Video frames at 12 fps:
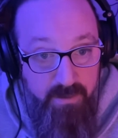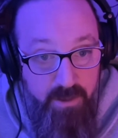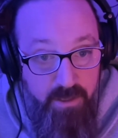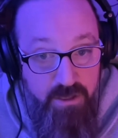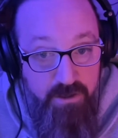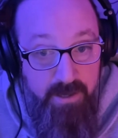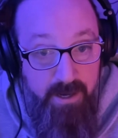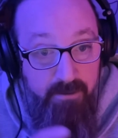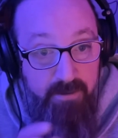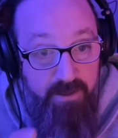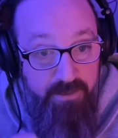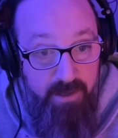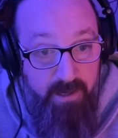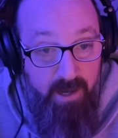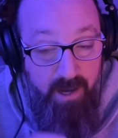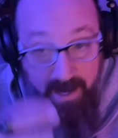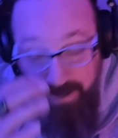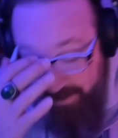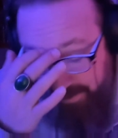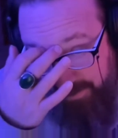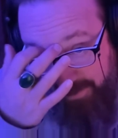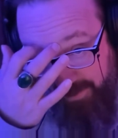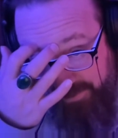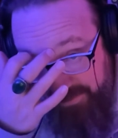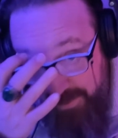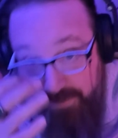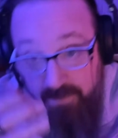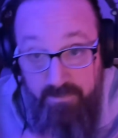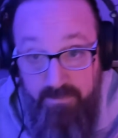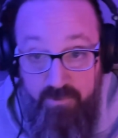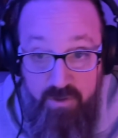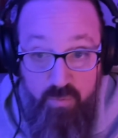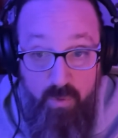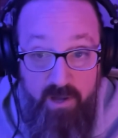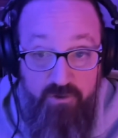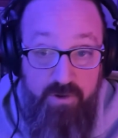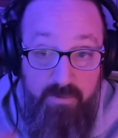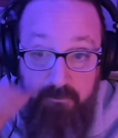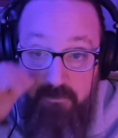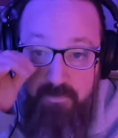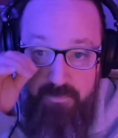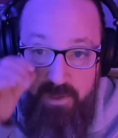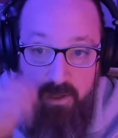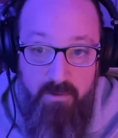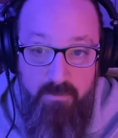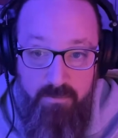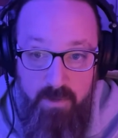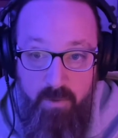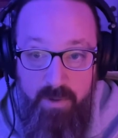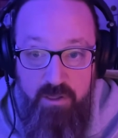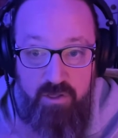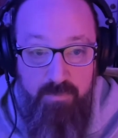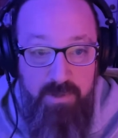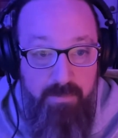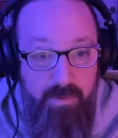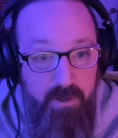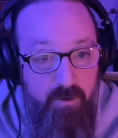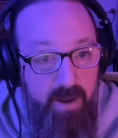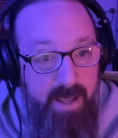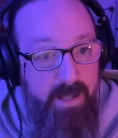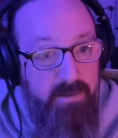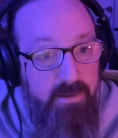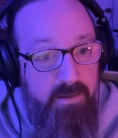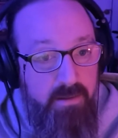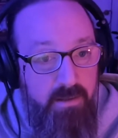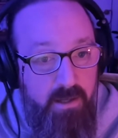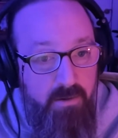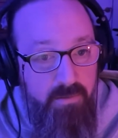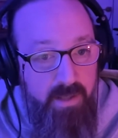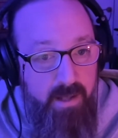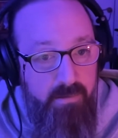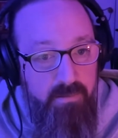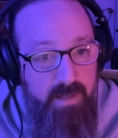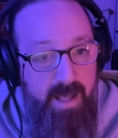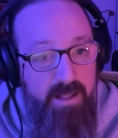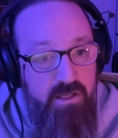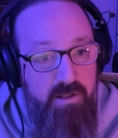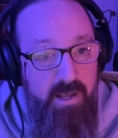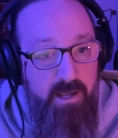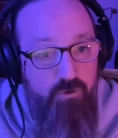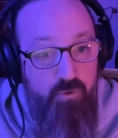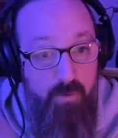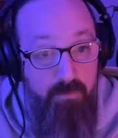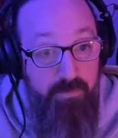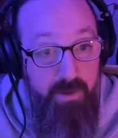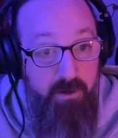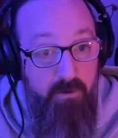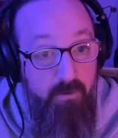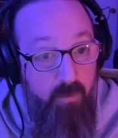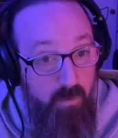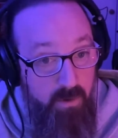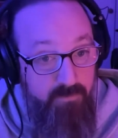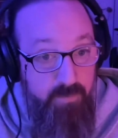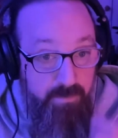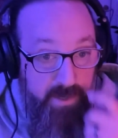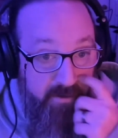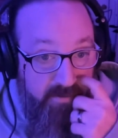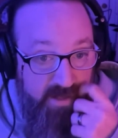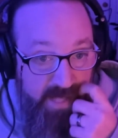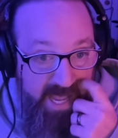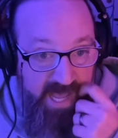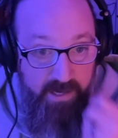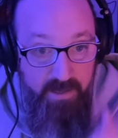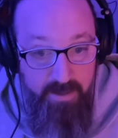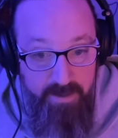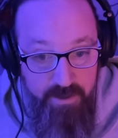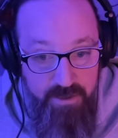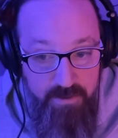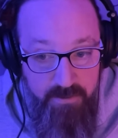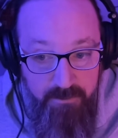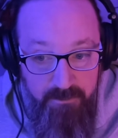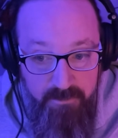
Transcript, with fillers: the scary thing, I, and I think just watching, you know, knowing some people that are at, you know, that, that stage or bigger or even bigger than that, is